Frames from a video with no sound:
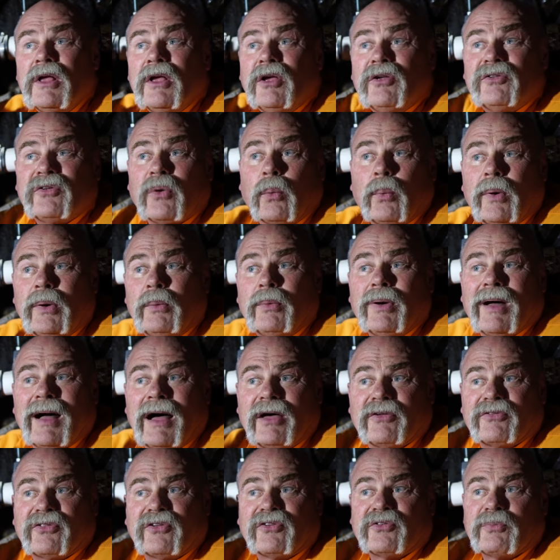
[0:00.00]
So we
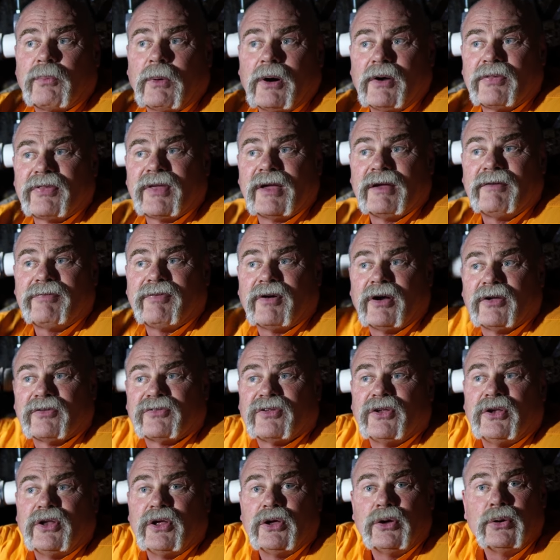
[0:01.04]
realized the smart thing for us
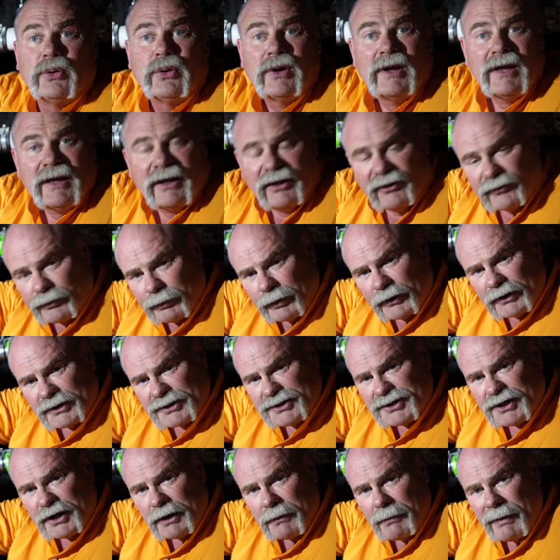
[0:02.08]
to do is put a
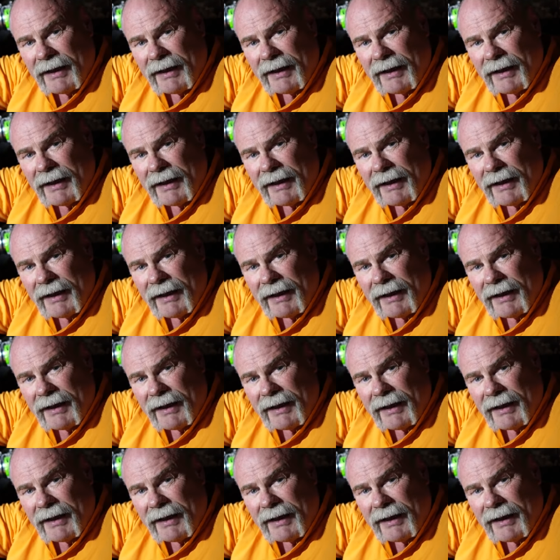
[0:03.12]
shear